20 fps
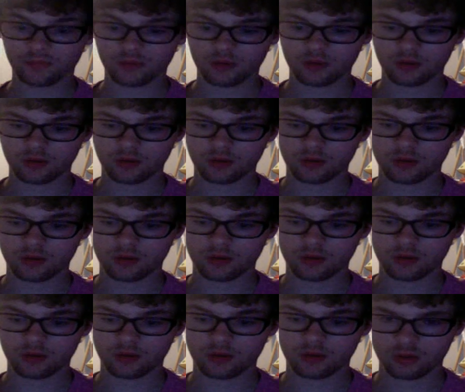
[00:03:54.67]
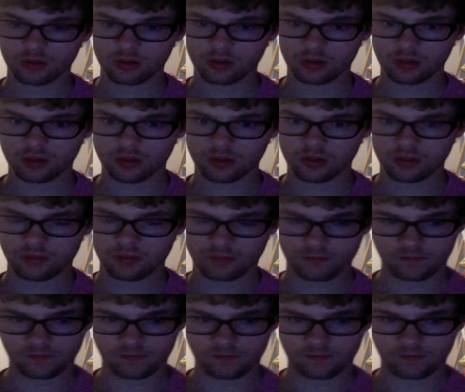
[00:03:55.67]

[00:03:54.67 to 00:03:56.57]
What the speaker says: No one is speaking in this clip.